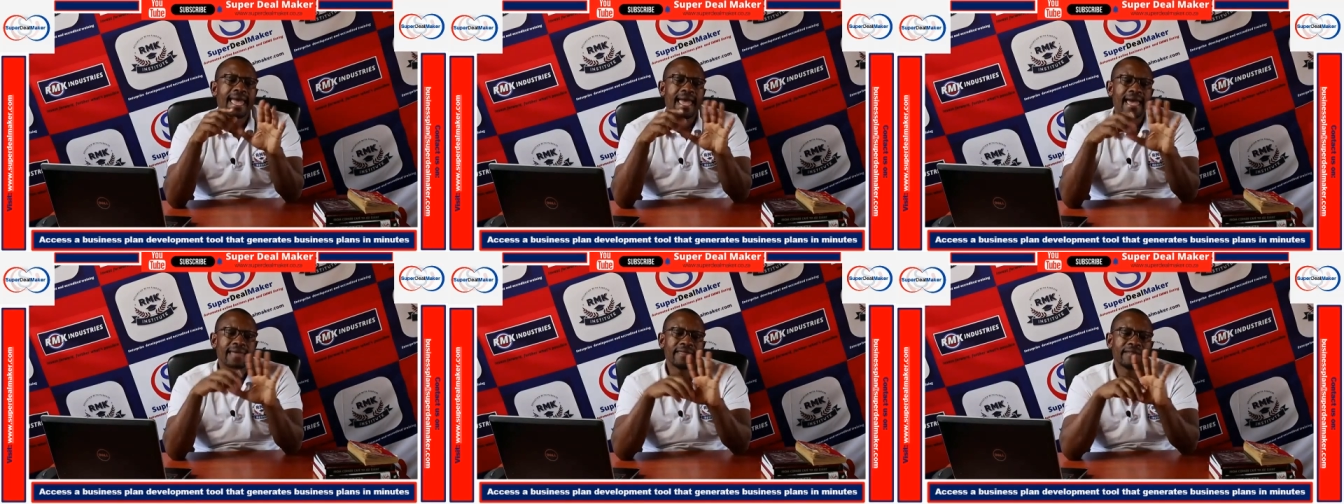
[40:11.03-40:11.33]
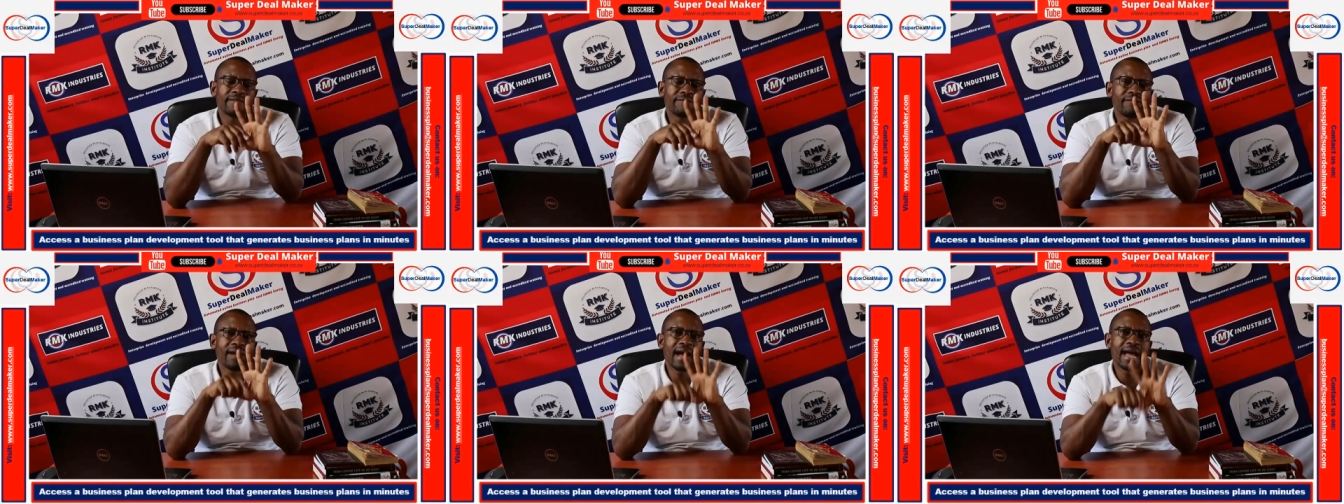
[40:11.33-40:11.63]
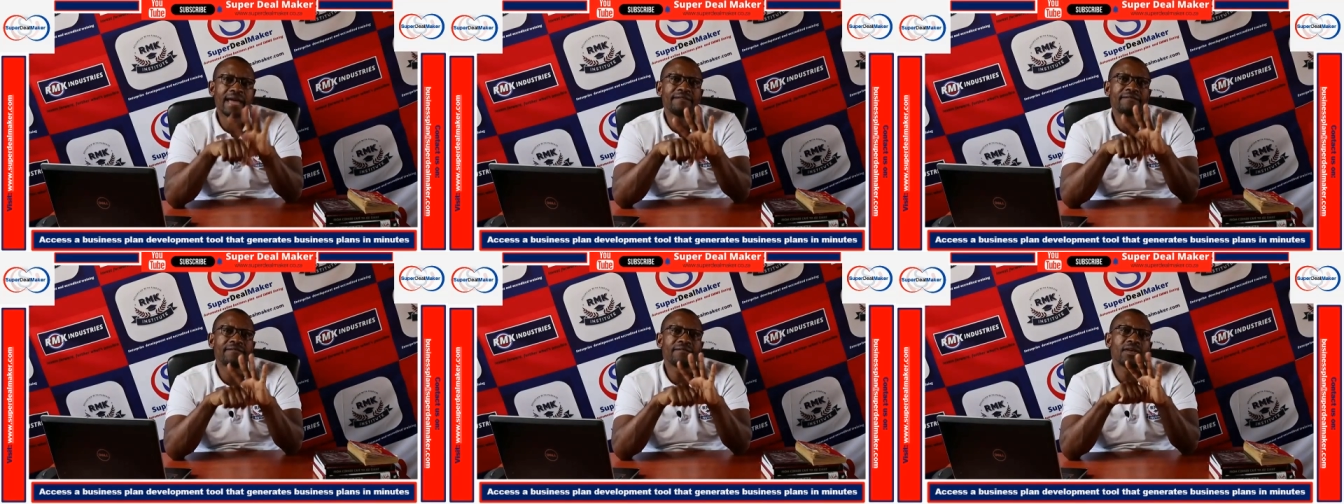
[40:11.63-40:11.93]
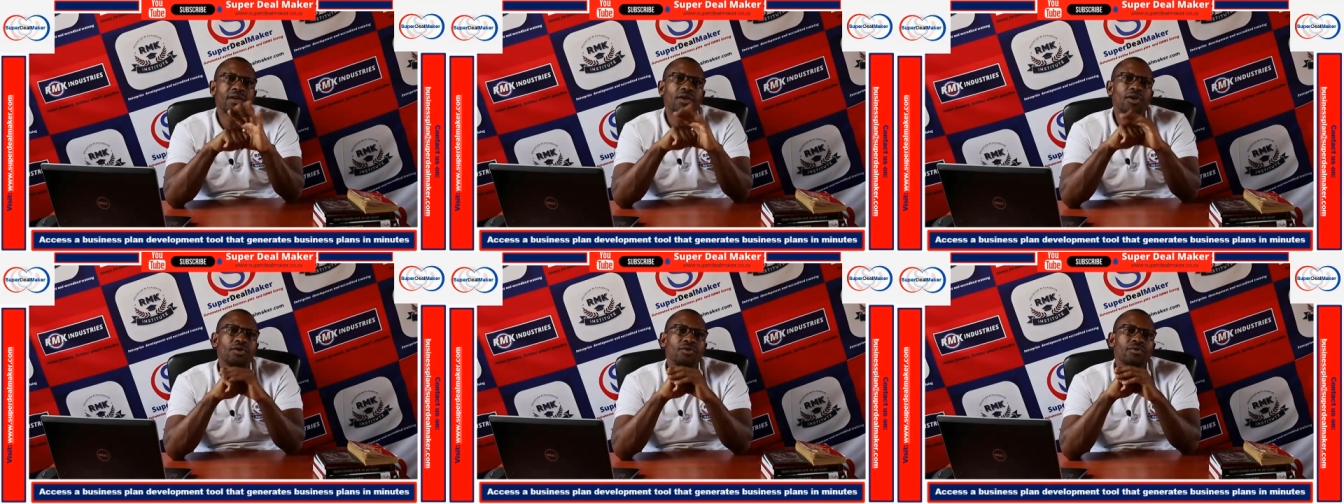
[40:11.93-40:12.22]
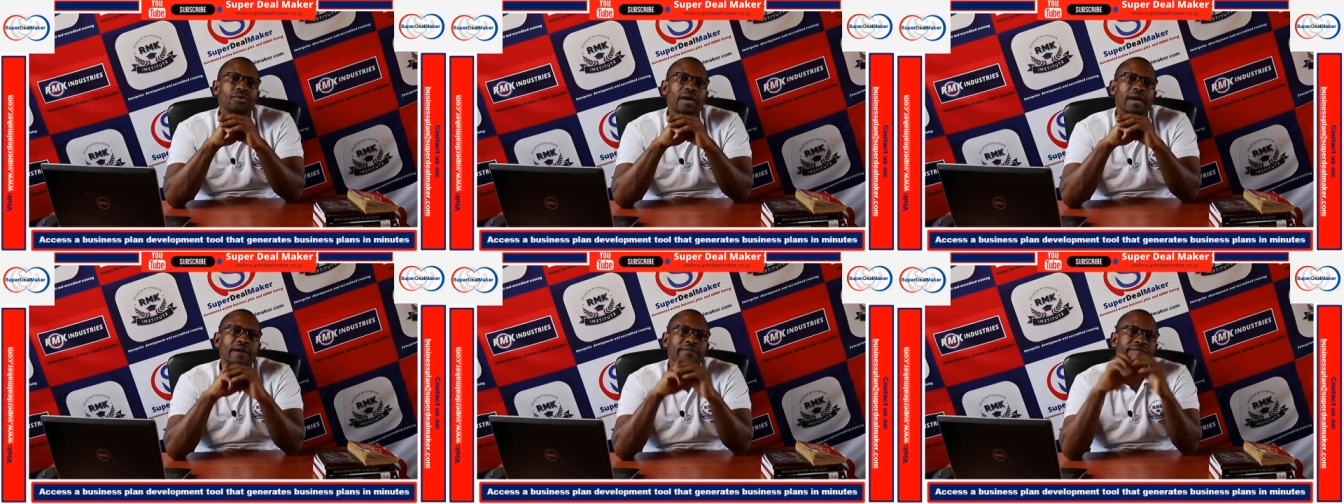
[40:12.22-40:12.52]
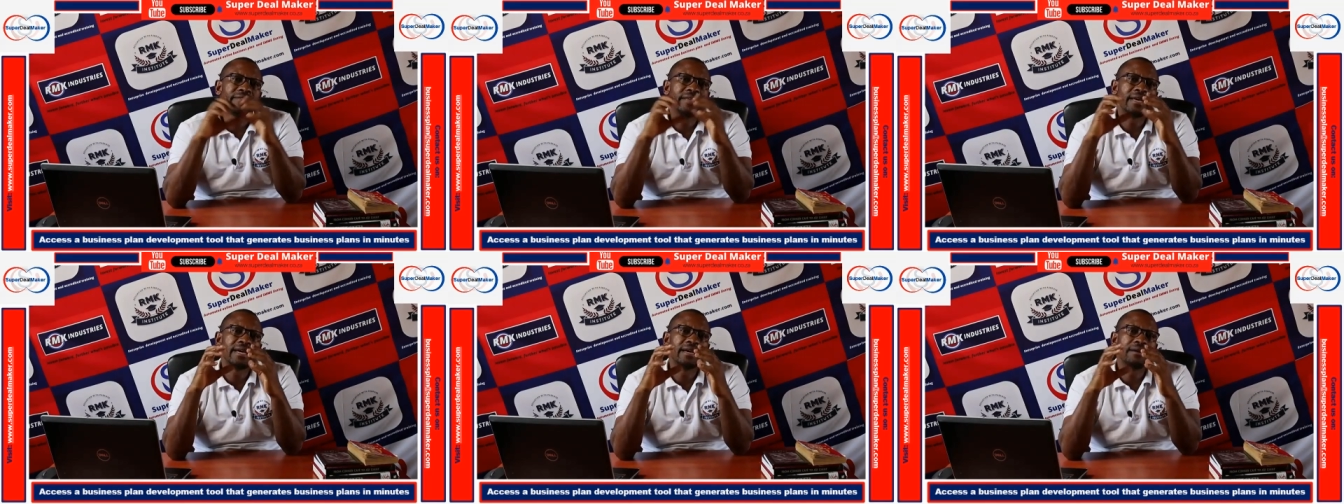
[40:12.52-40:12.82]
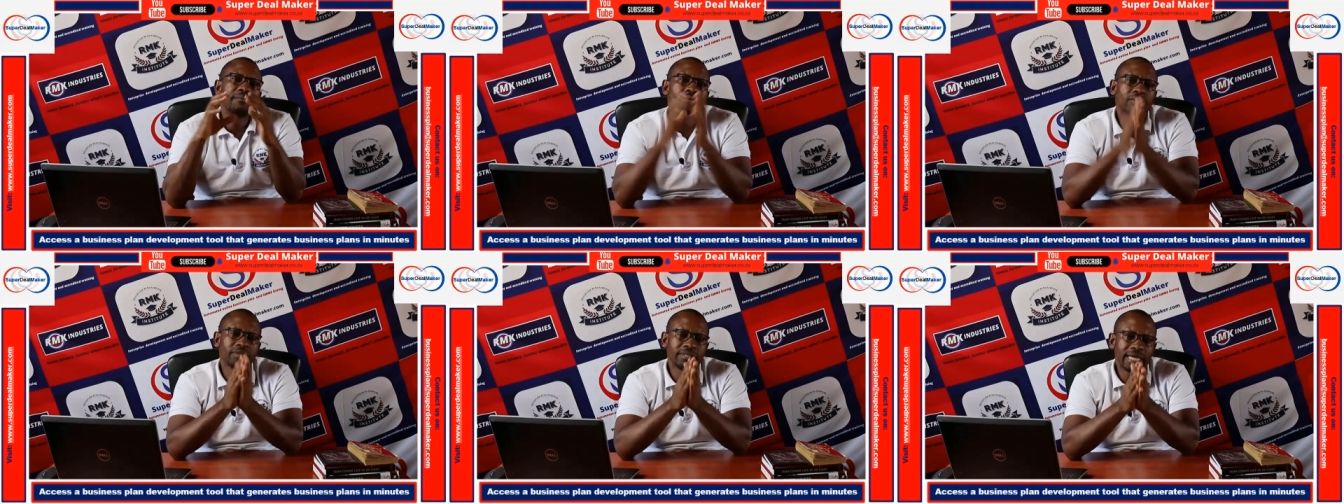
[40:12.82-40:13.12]
and then five you have the
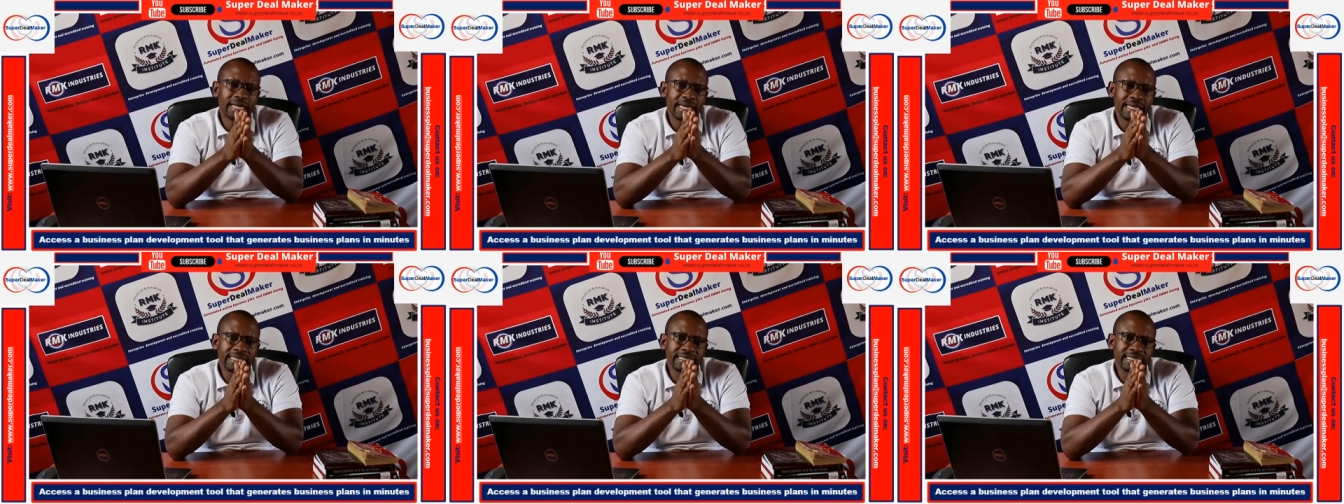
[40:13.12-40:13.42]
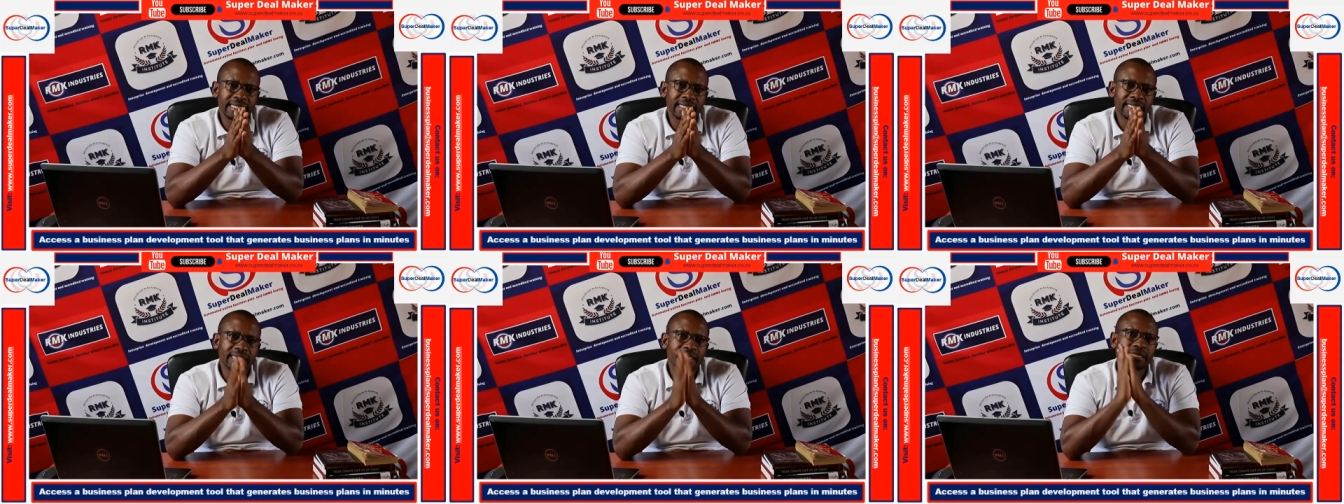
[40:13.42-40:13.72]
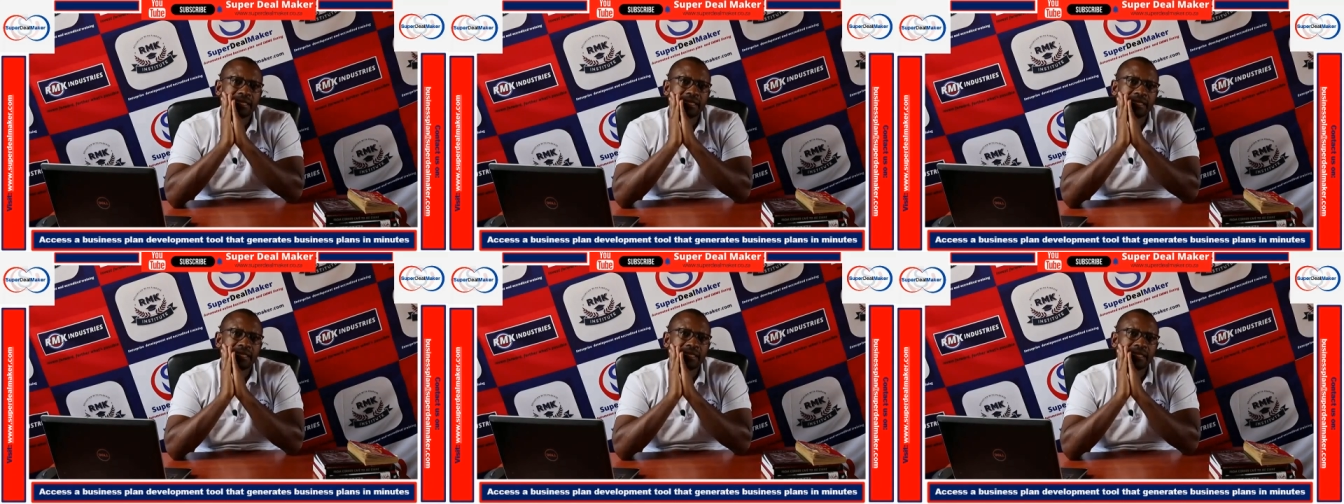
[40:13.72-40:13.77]
moderator.